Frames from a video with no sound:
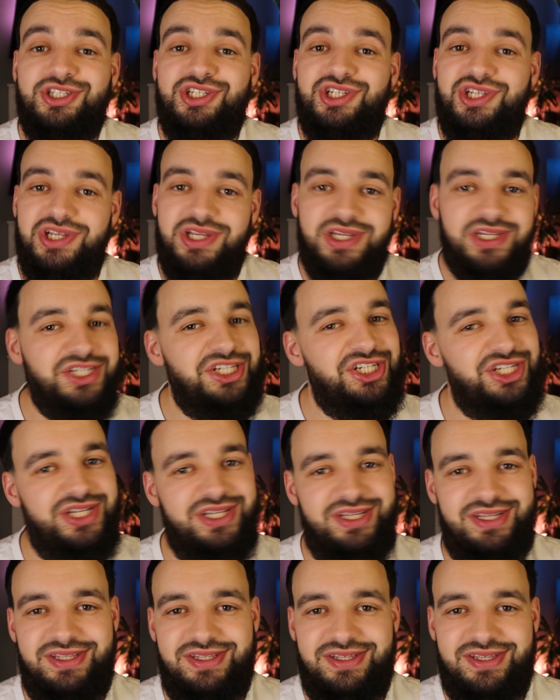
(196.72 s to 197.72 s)
cheat
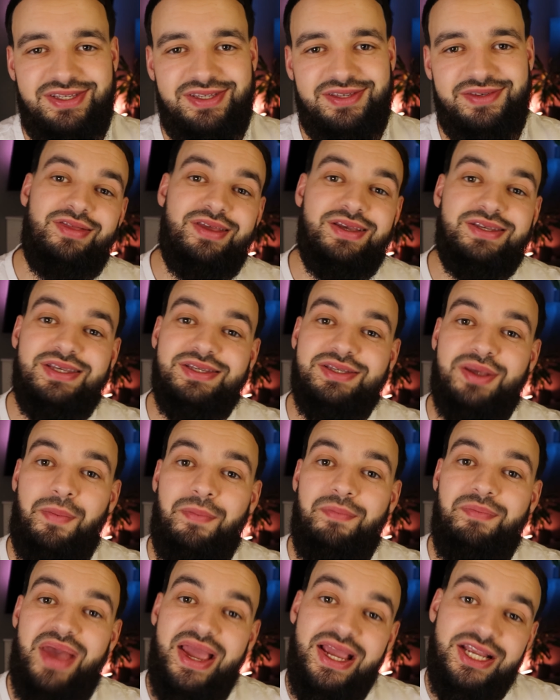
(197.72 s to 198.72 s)
sheets. This is a
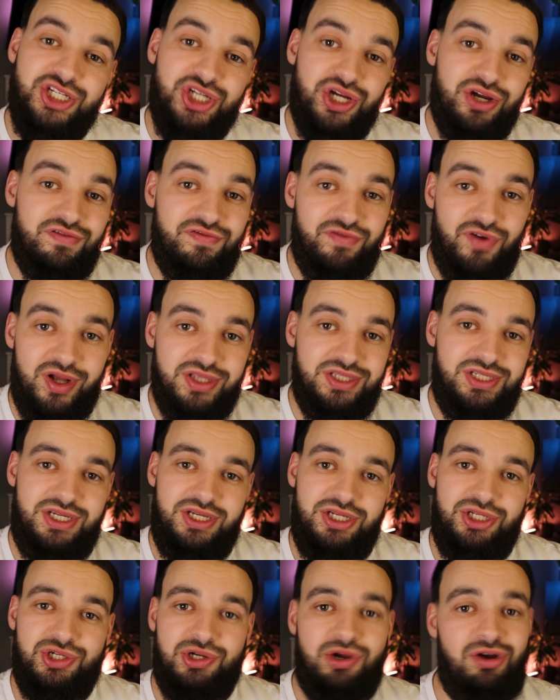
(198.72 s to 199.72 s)
major
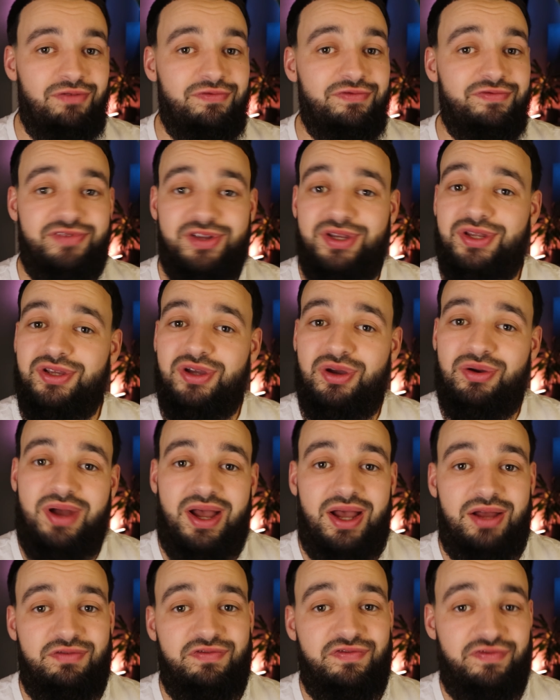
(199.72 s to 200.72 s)
advantage of video
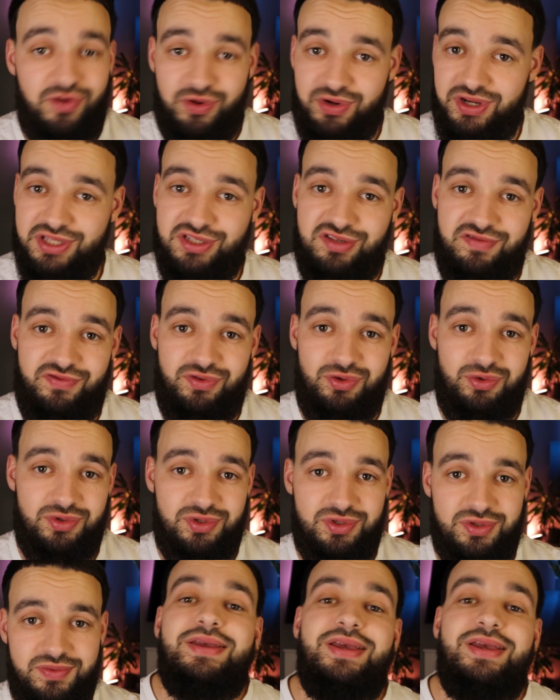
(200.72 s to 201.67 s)
and phone interviews.